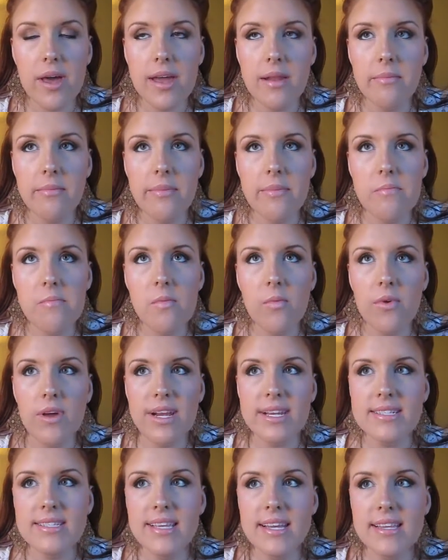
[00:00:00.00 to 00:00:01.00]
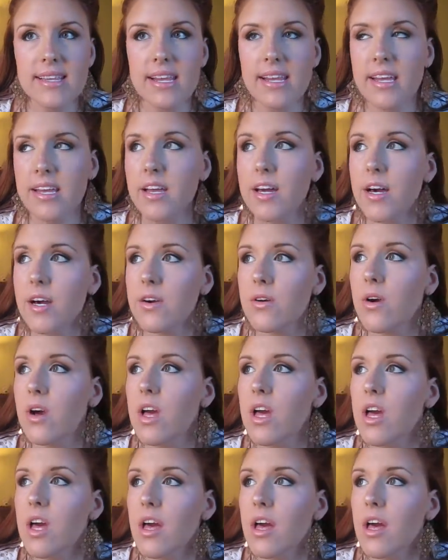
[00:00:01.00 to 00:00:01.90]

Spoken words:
And when I say let it go,